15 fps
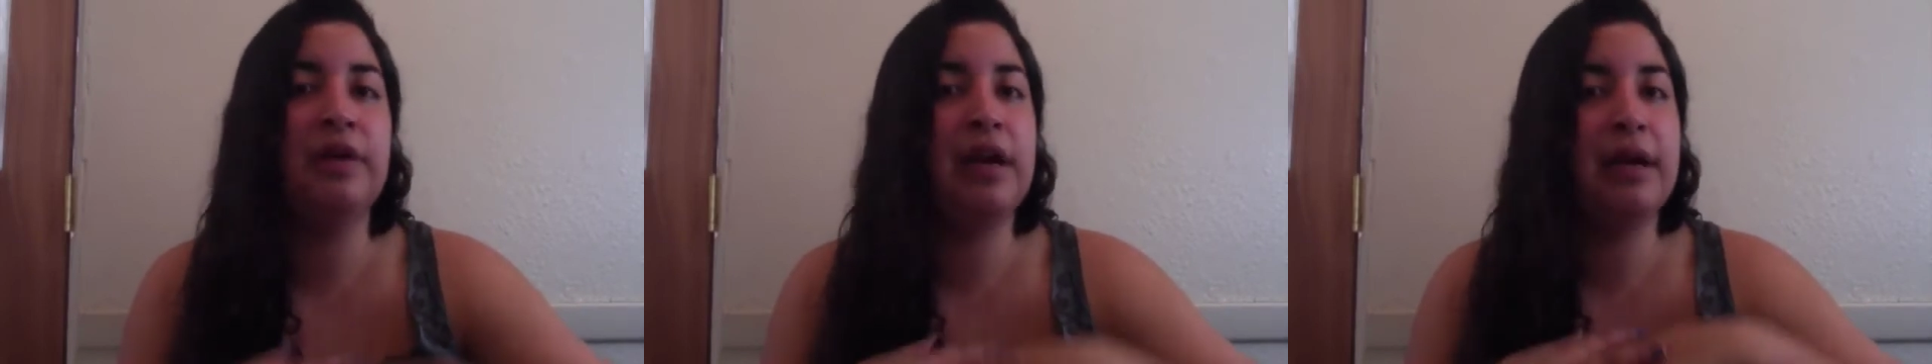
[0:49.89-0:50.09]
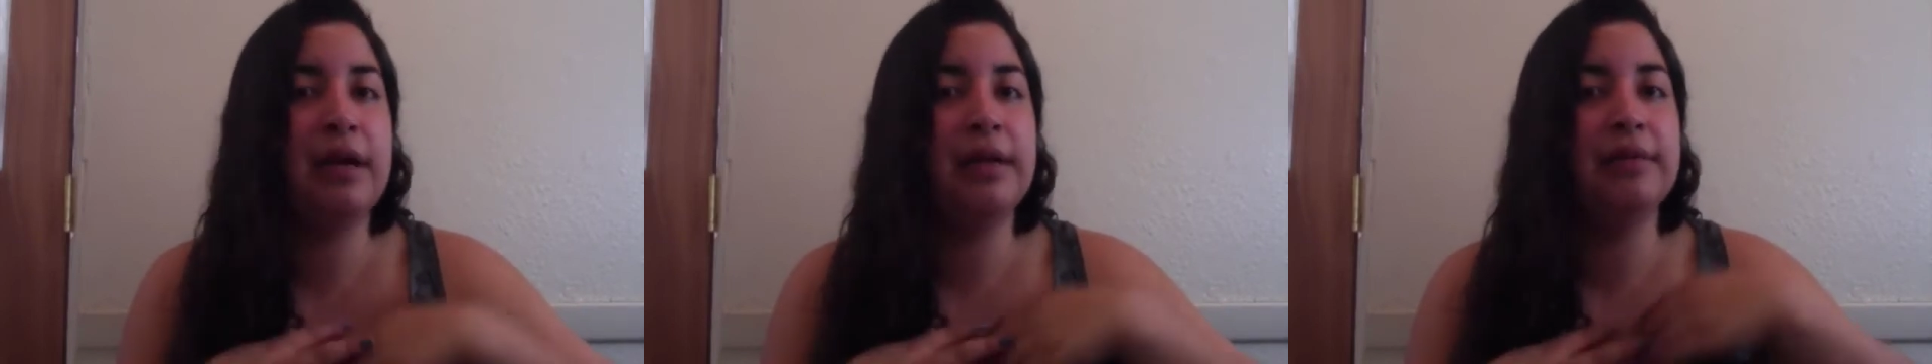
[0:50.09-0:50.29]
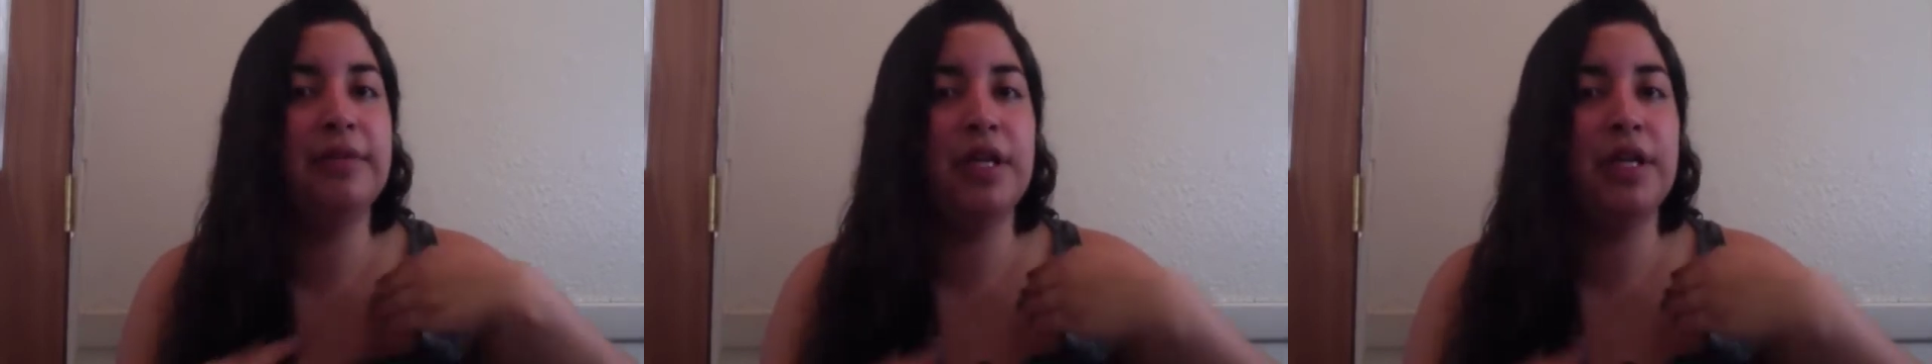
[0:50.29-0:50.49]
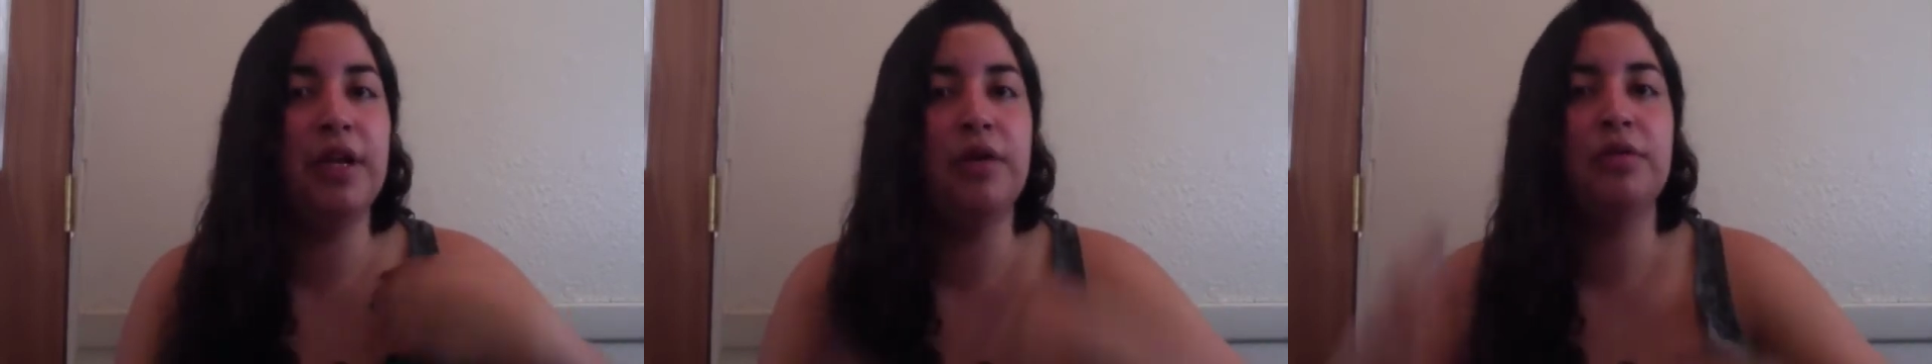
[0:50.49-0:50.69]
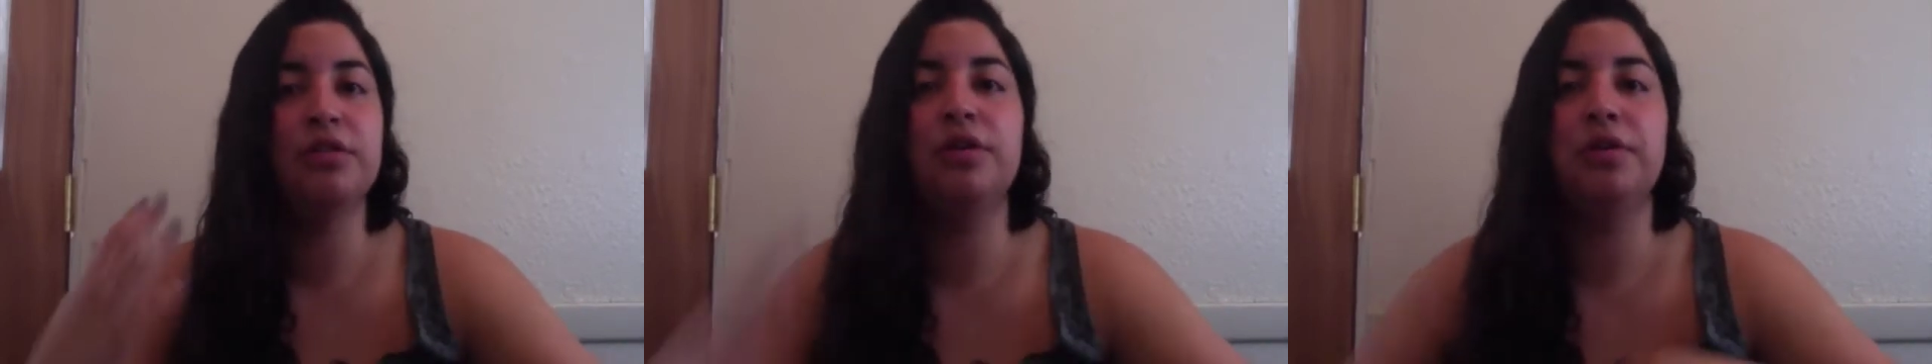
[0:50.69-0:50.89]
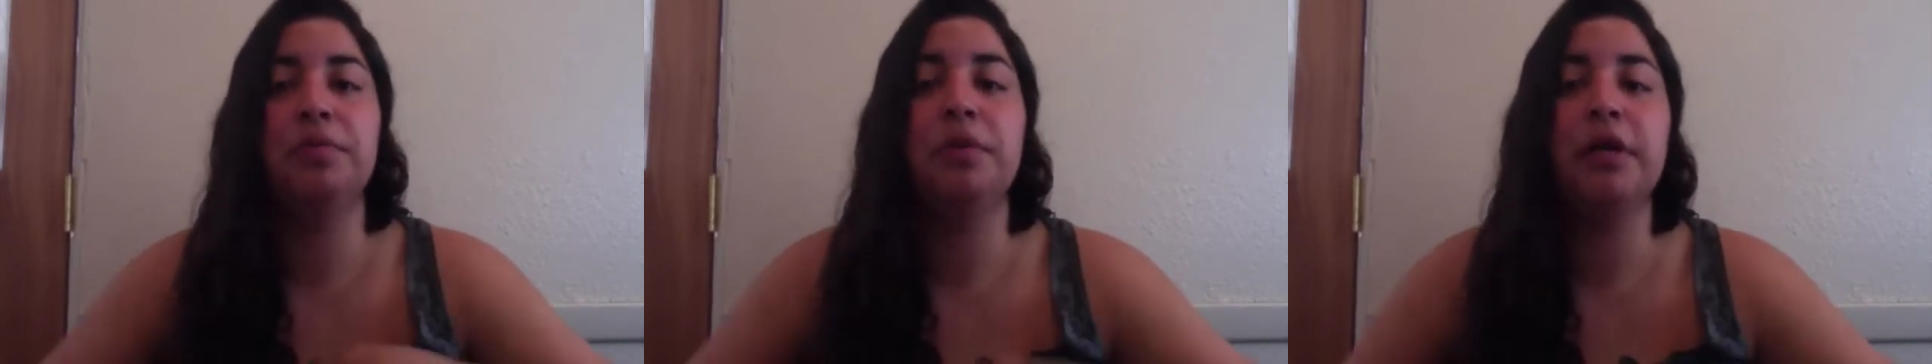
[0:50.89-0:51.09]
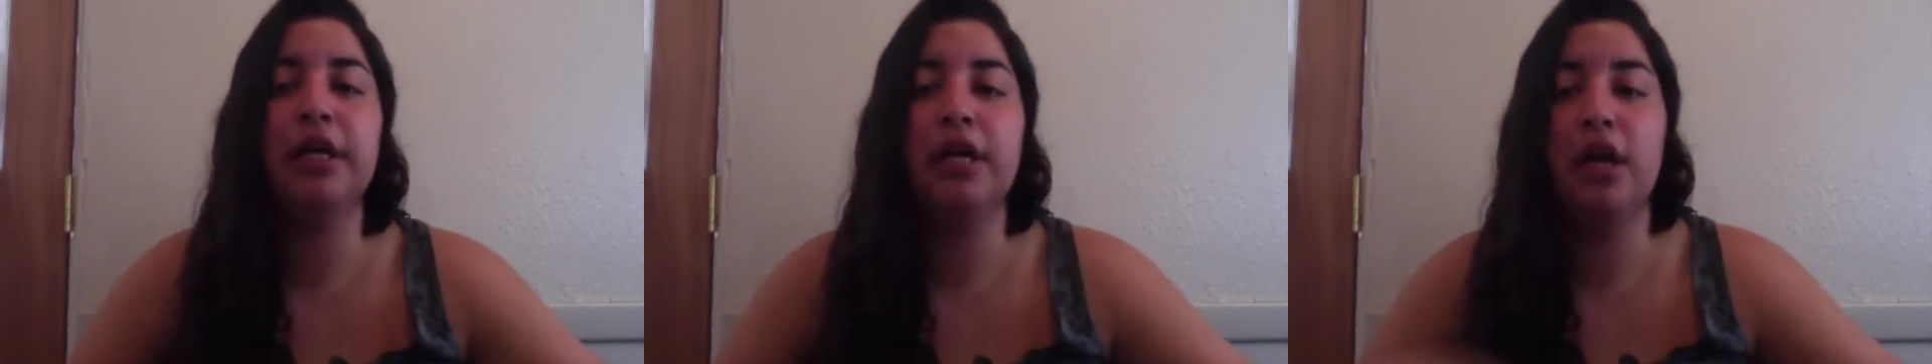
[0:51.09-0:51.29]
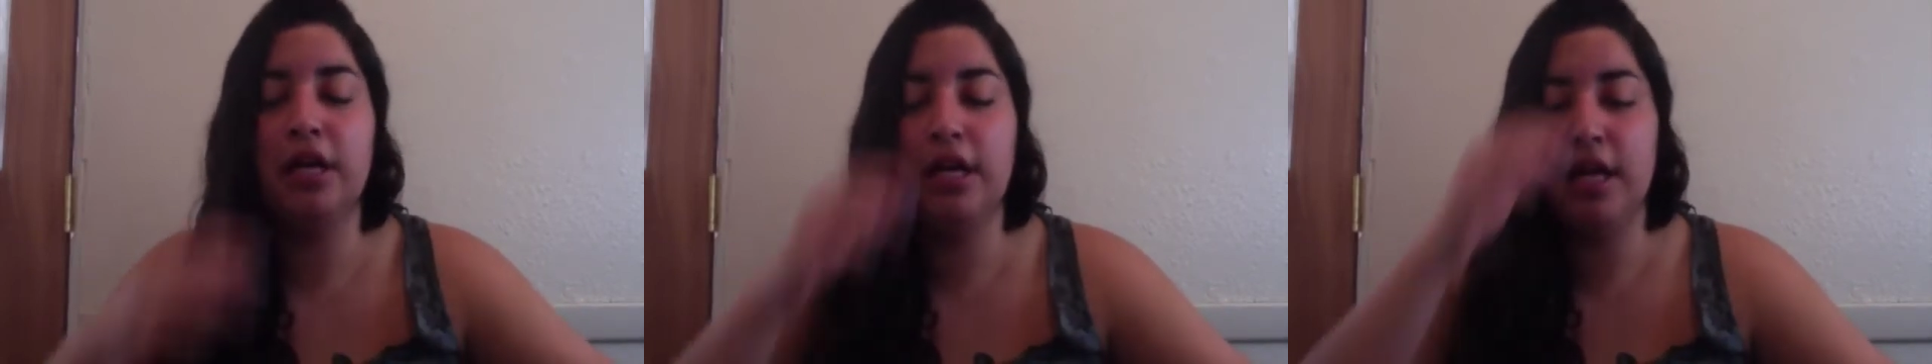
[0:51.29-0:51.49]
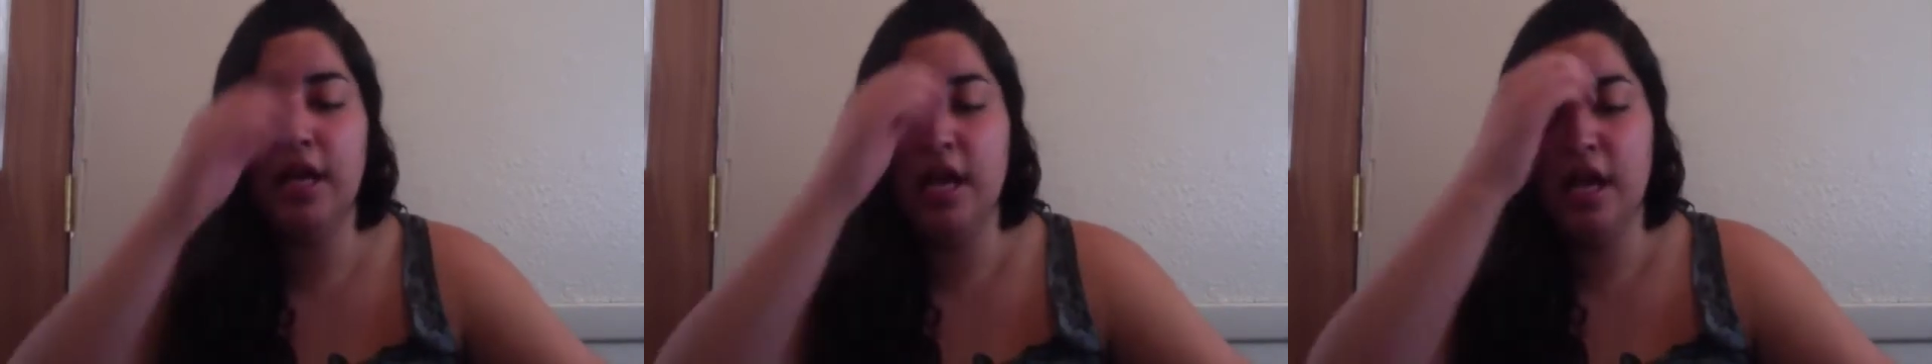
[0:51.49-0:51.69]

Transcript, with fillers: I, you know, started working on it.